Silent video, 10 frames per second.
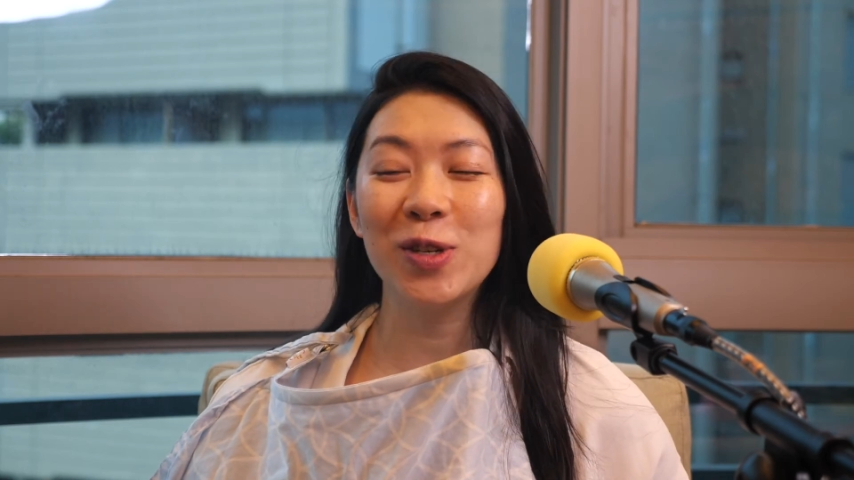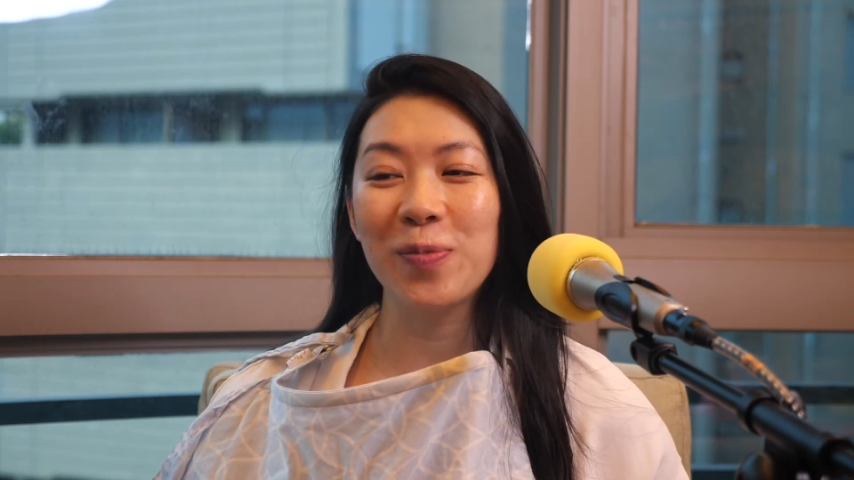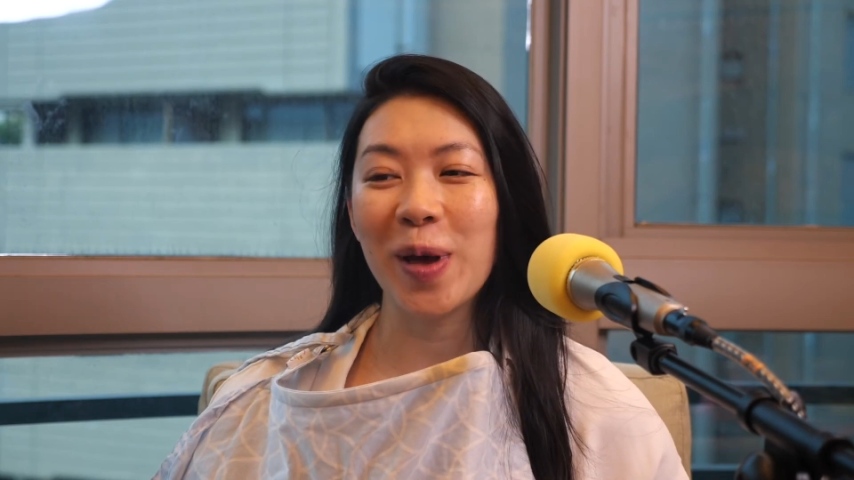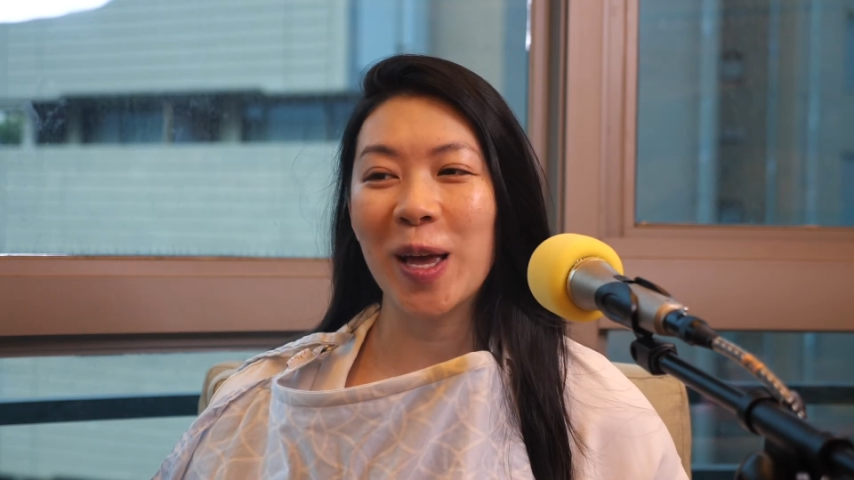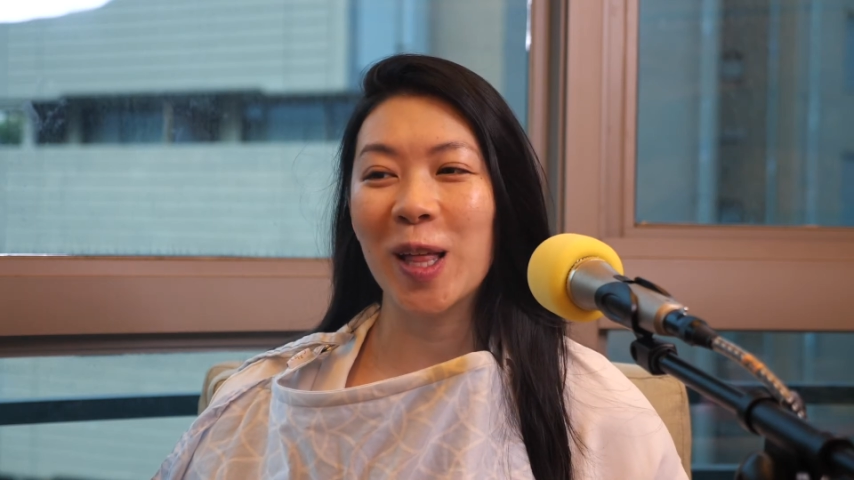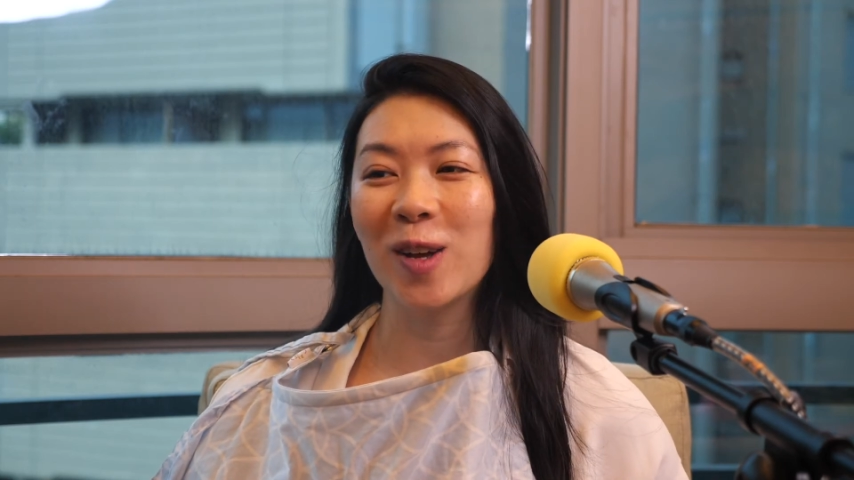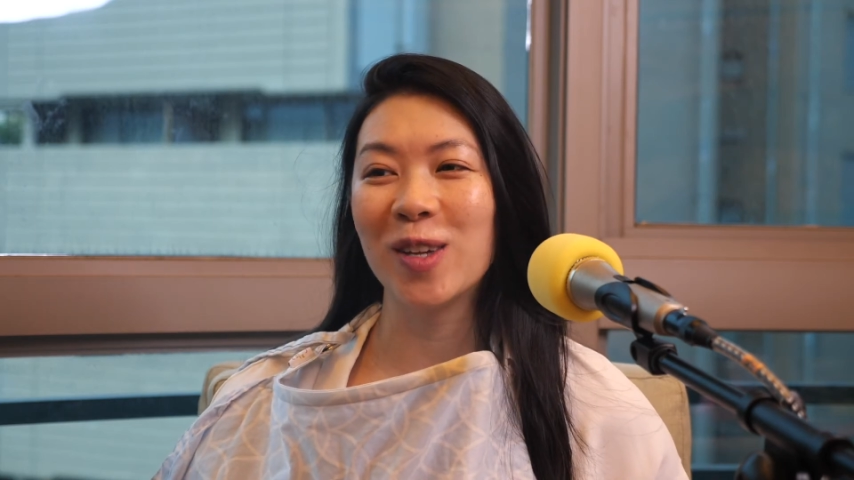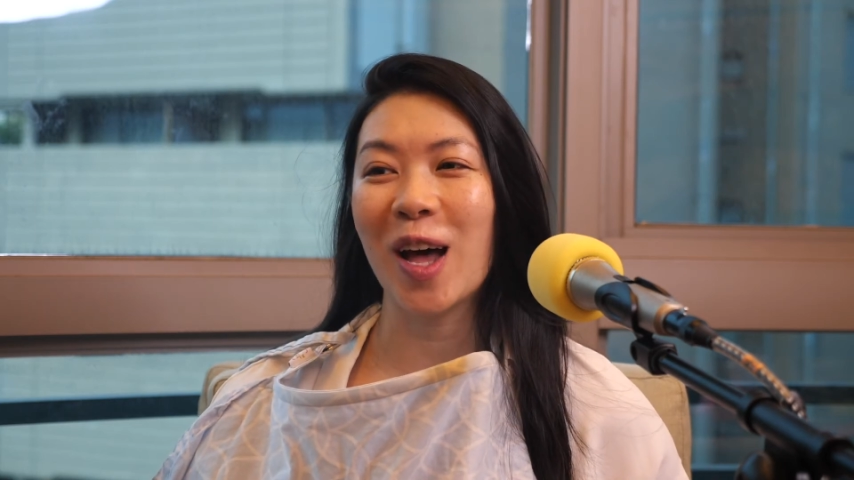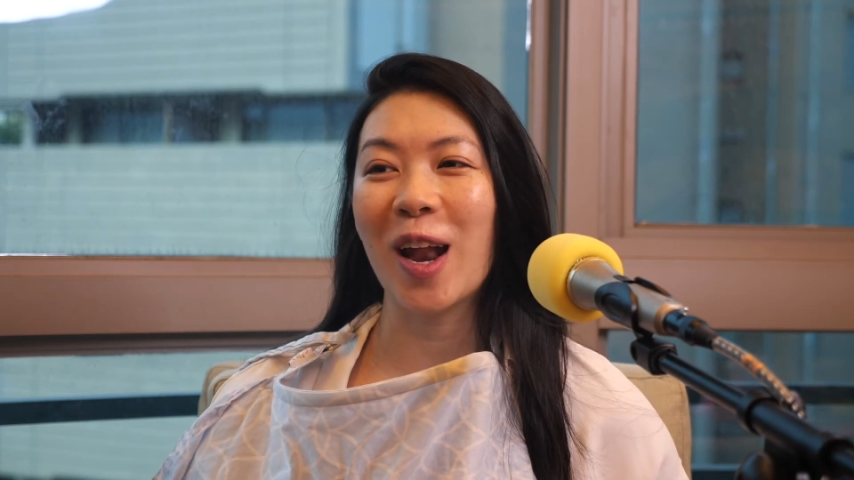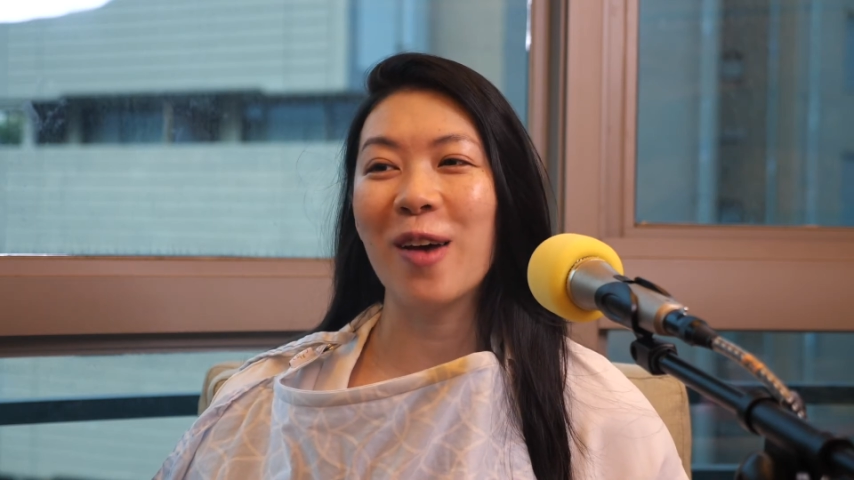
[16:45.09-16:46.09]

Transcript: 2 painkillers on.